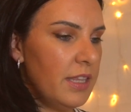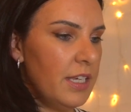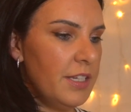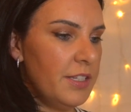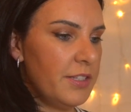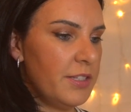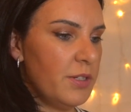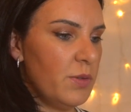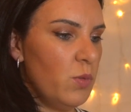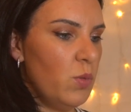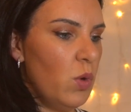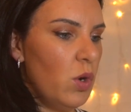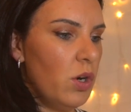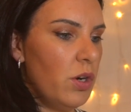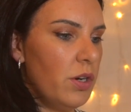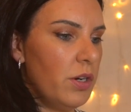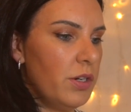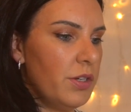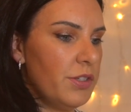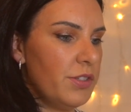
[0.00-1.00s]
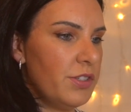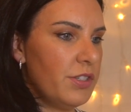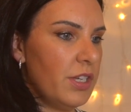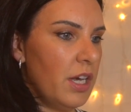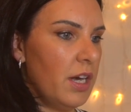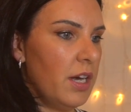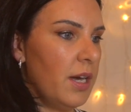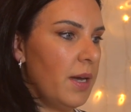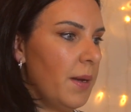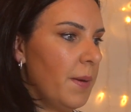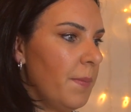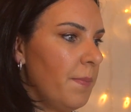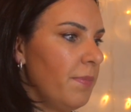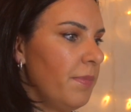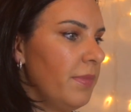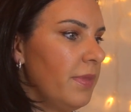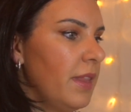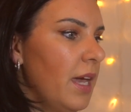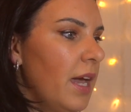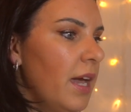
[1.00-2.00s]
this was, there
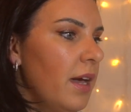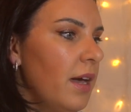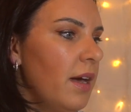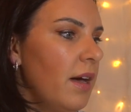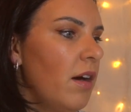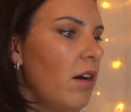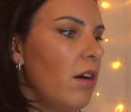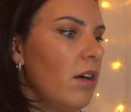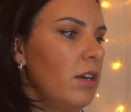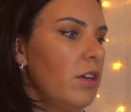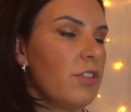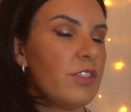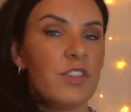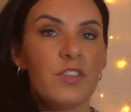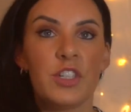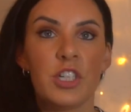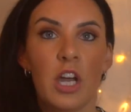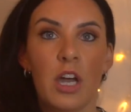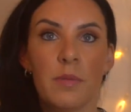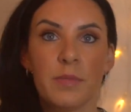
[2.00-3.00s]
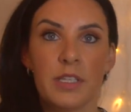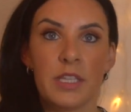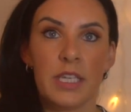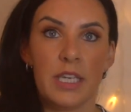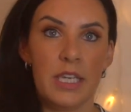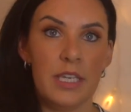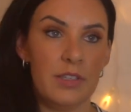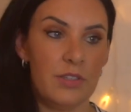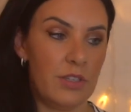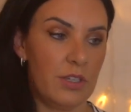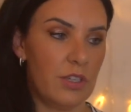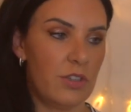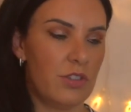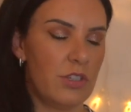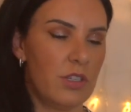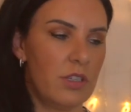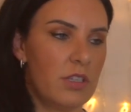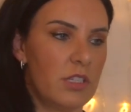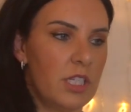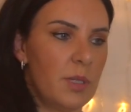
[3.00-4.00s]
are lots of sharps in the key
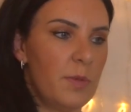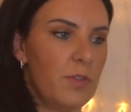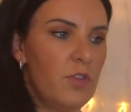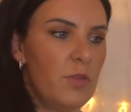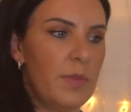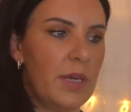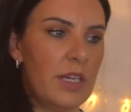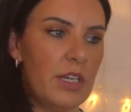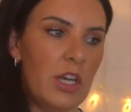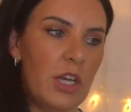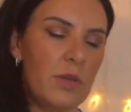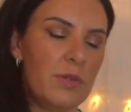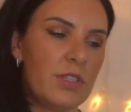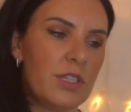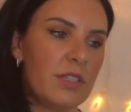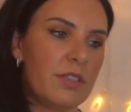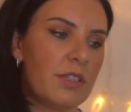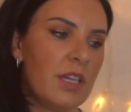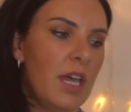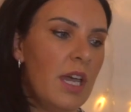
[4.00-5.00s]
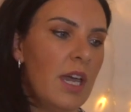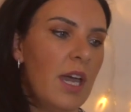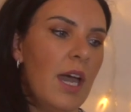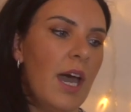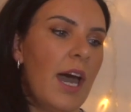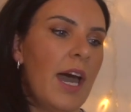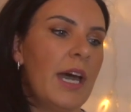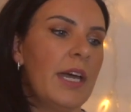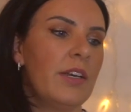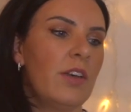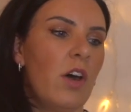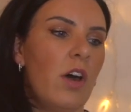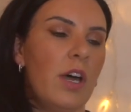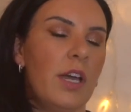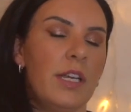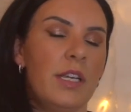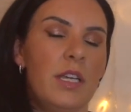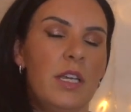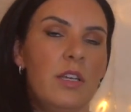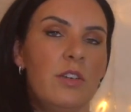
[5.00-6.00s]
signature that some of you may notice, and
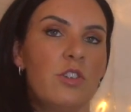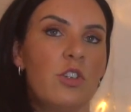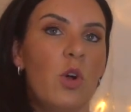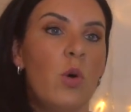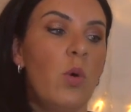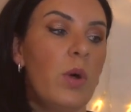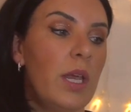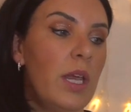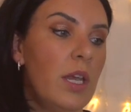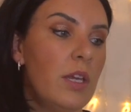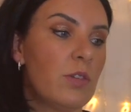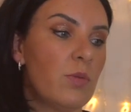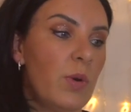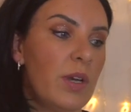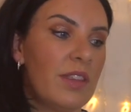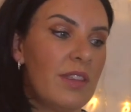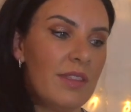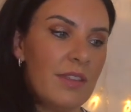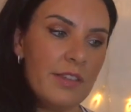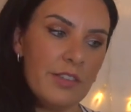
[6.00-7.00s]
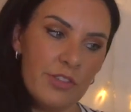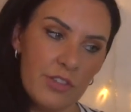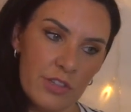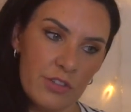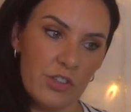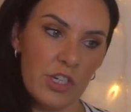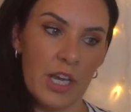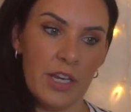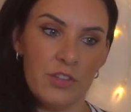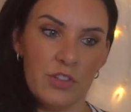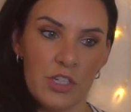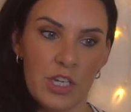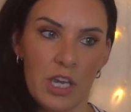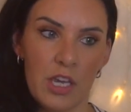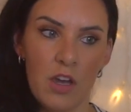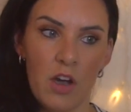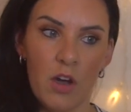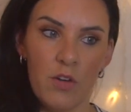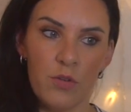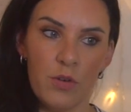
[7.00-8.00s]
I toyed with, this does change
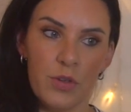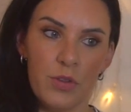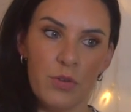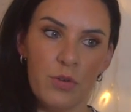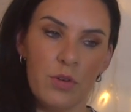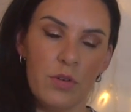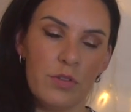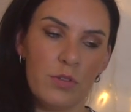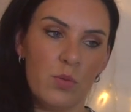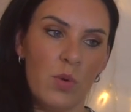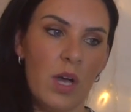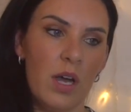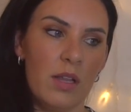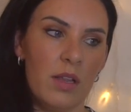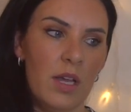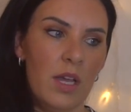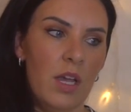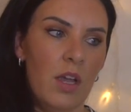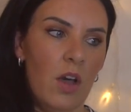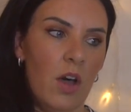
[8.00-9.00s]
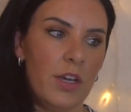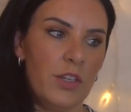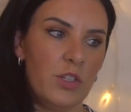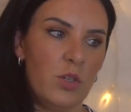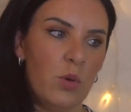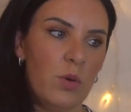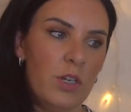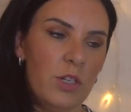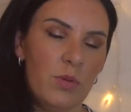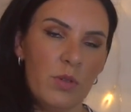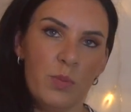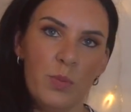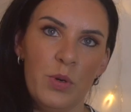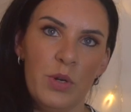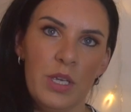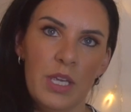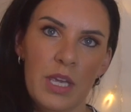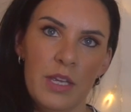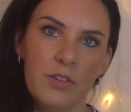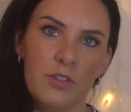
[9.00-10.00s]
key halfway through as well. I toyed with
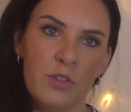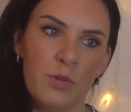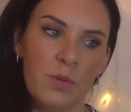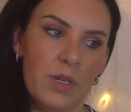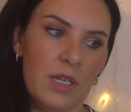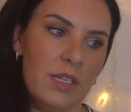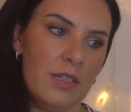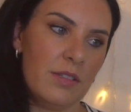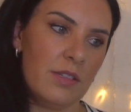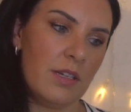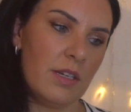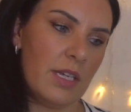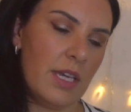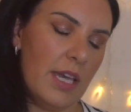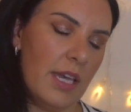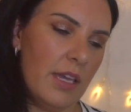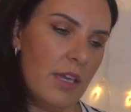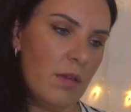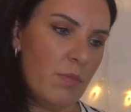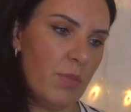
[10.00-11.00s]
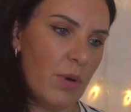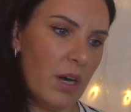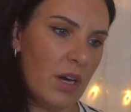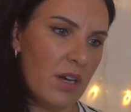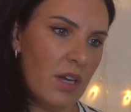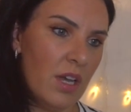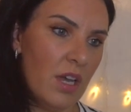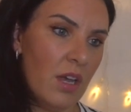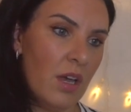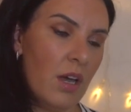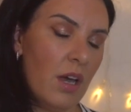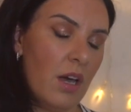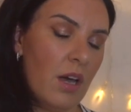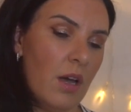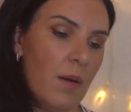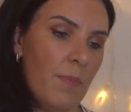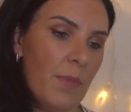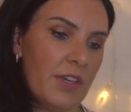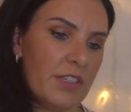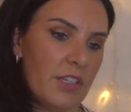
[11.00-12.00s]
putting it into an easier key, but
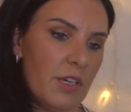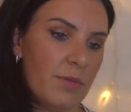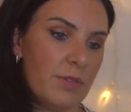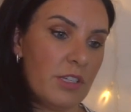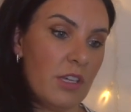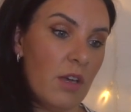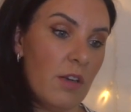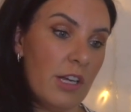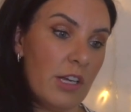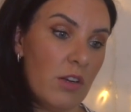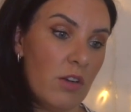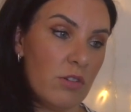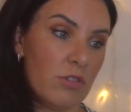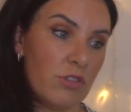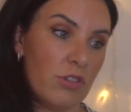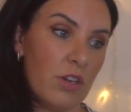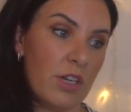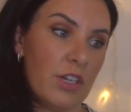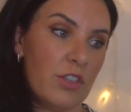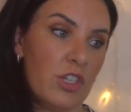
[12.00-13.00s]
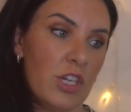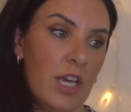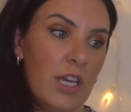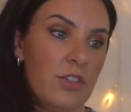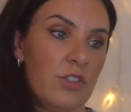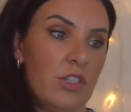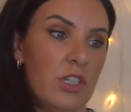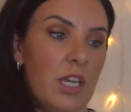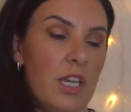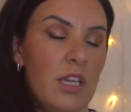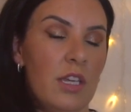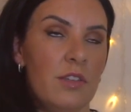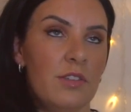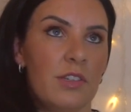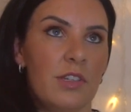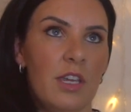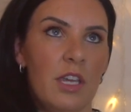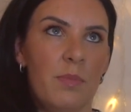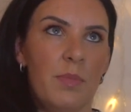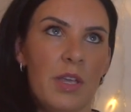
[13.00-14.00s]
as I was going along trying to change keys
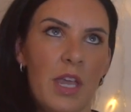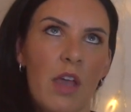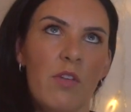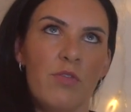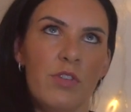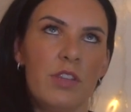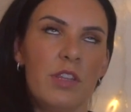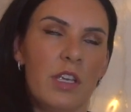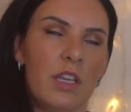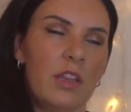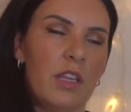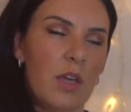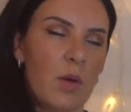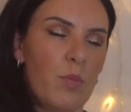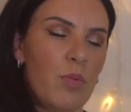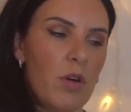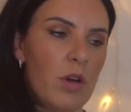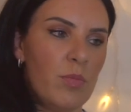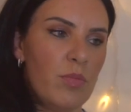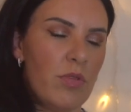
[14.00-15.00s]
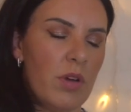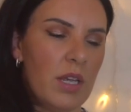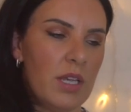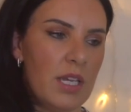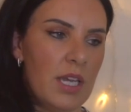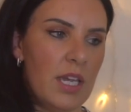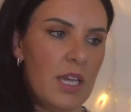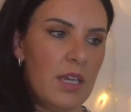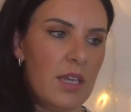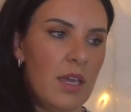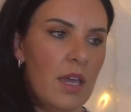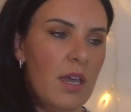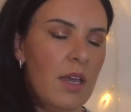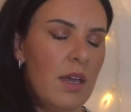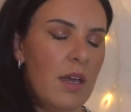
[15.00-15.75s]
and keeping everything in the appropriate key,